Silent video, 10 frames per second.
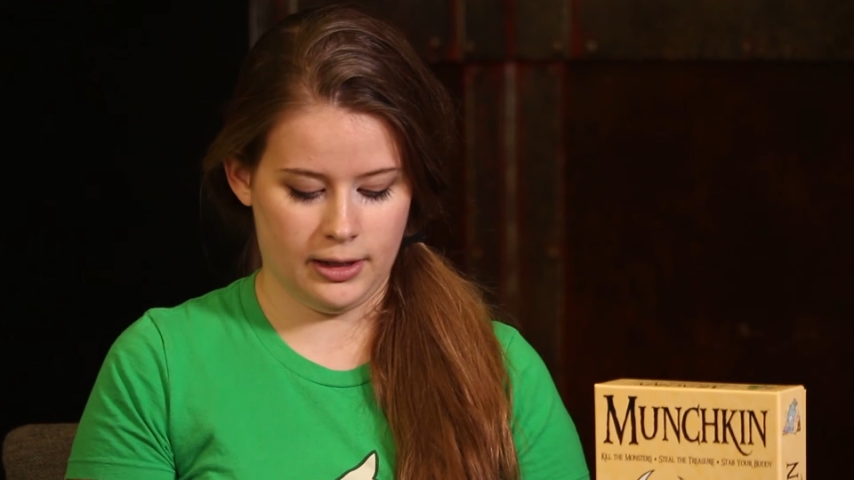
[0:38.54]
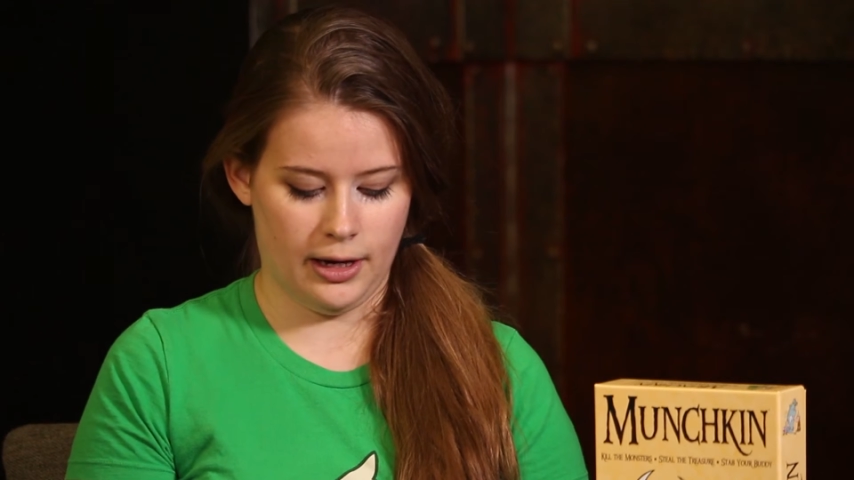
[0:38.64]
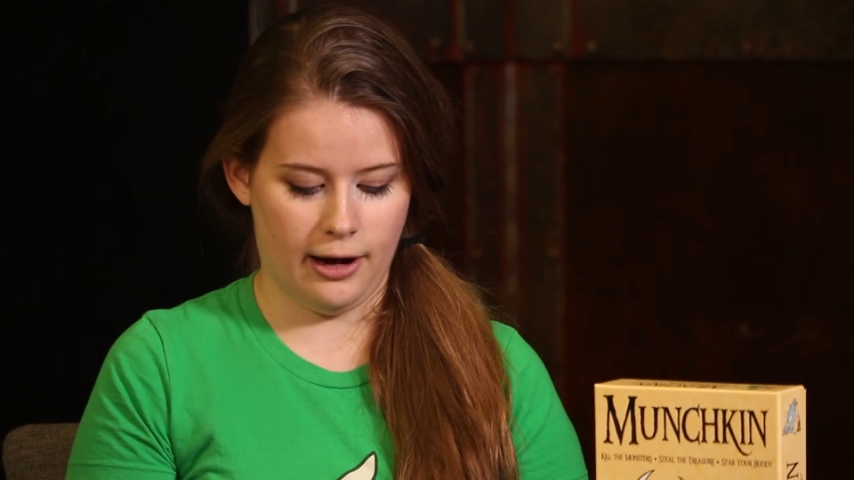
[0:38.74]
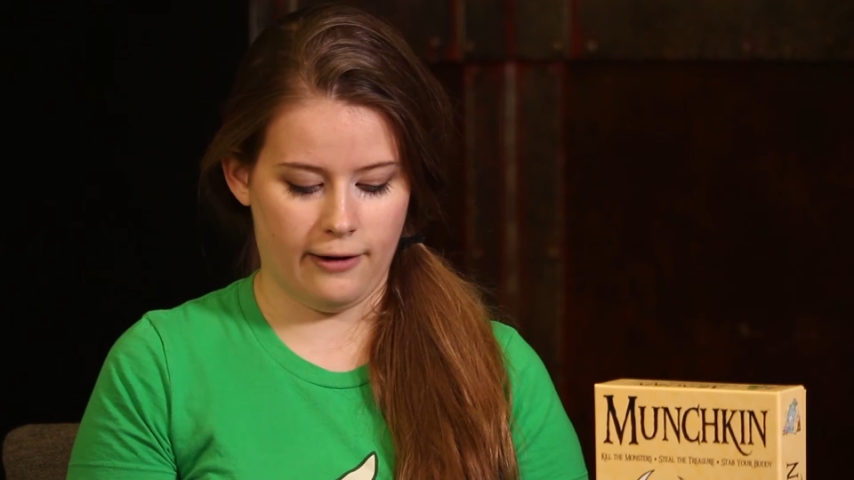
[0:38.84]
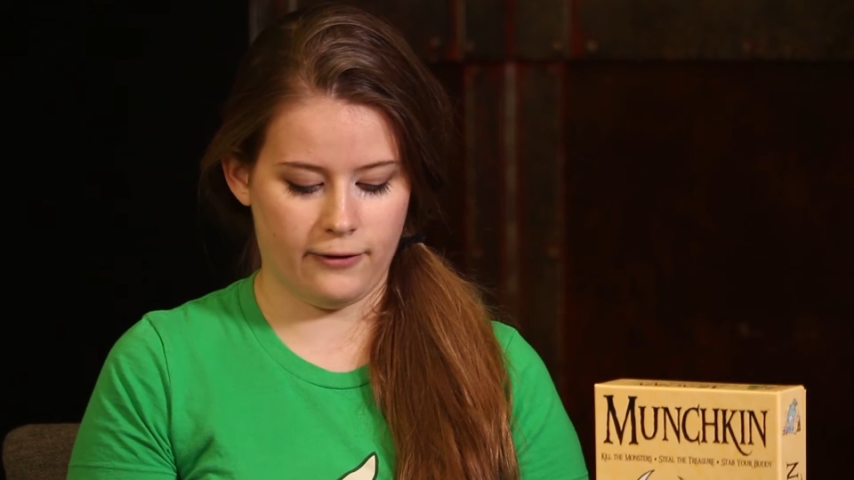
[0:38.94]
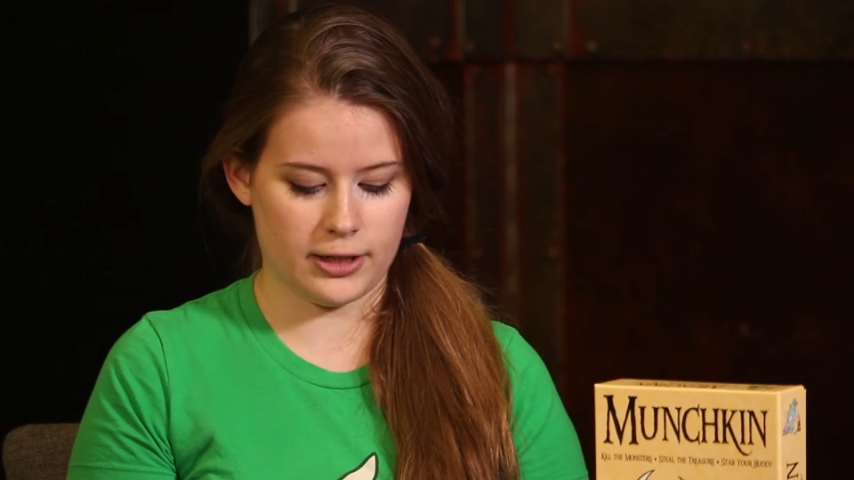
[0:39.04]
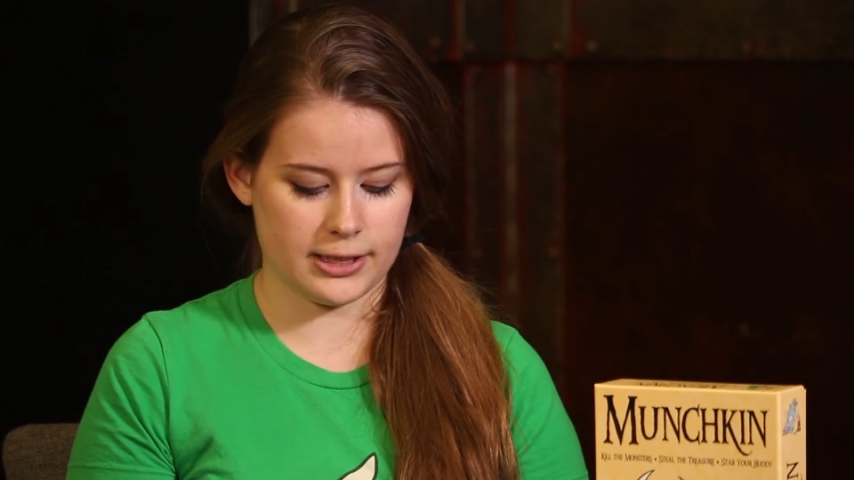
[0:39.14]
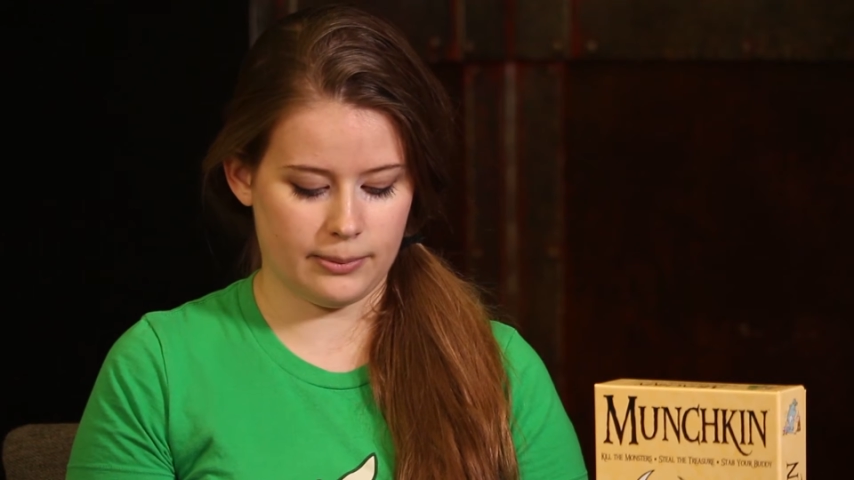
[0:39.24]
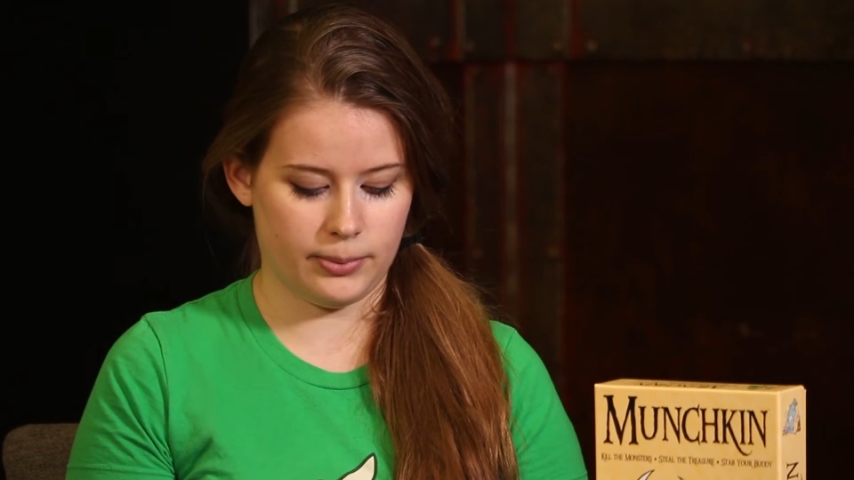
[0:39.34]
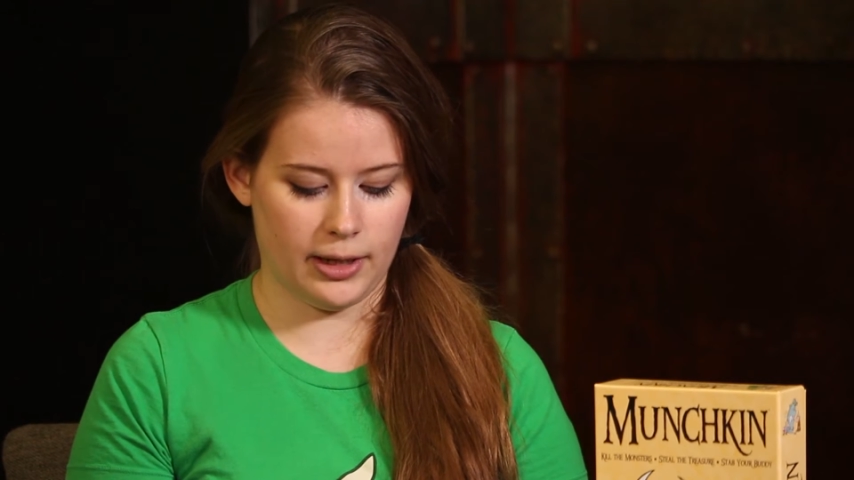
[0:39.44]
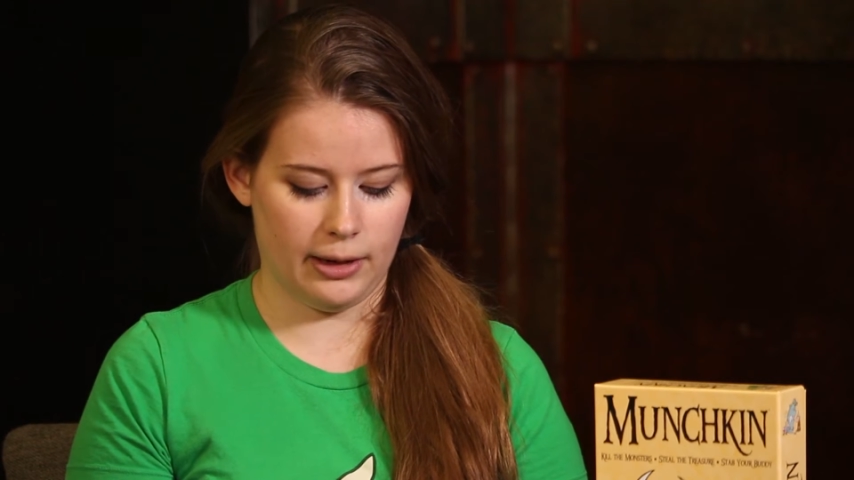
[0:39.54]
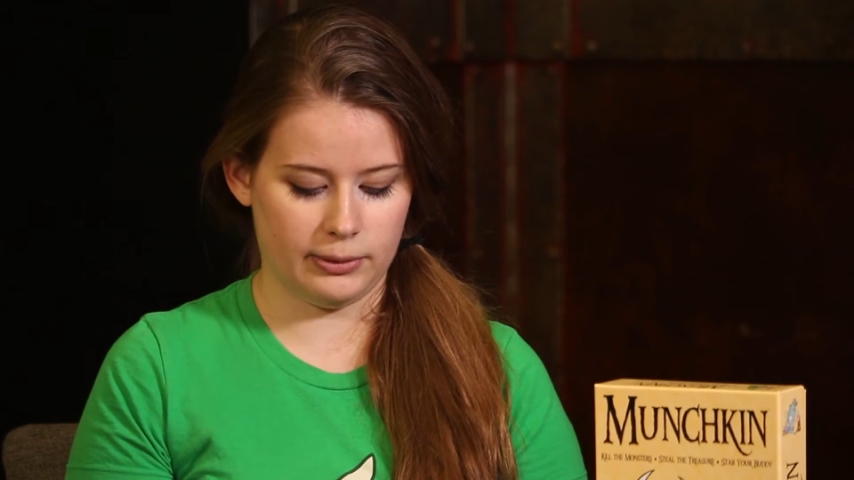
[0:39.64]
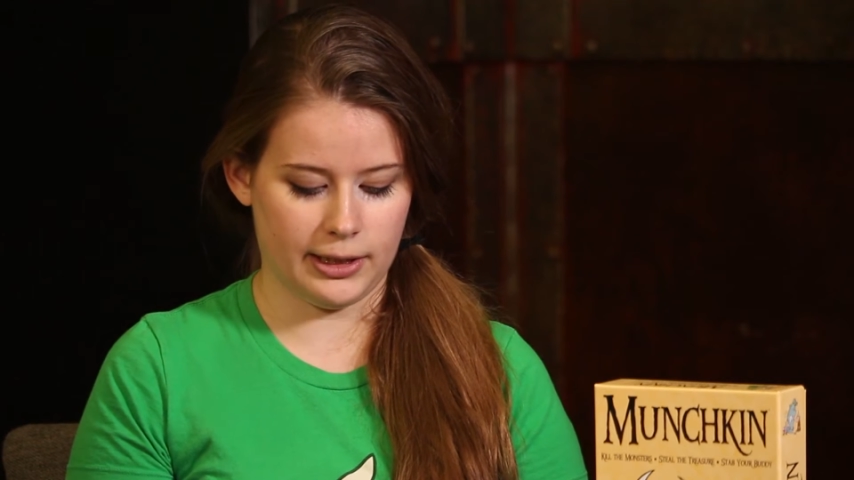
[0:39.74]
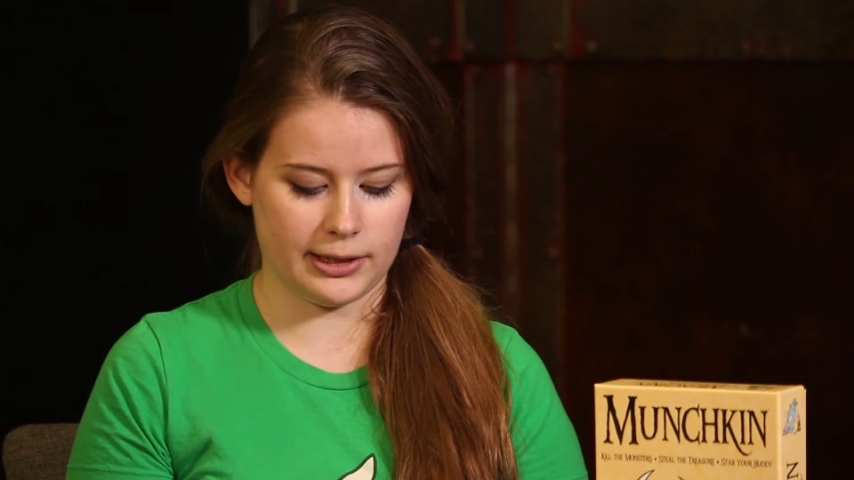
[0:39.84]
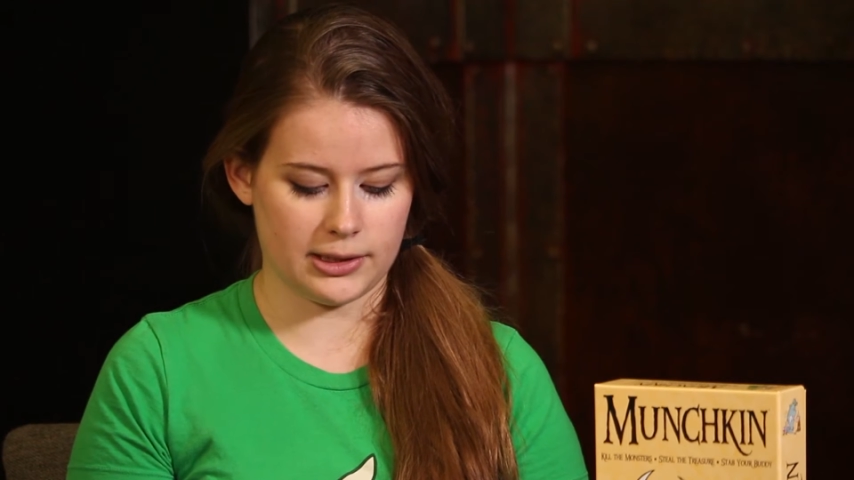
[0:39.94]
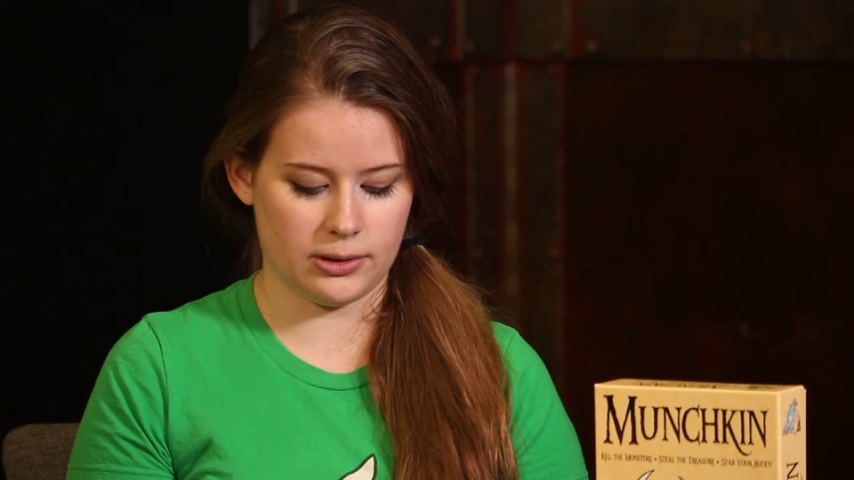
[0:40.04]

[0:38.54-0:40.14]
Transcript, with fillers: uh, for example, I would like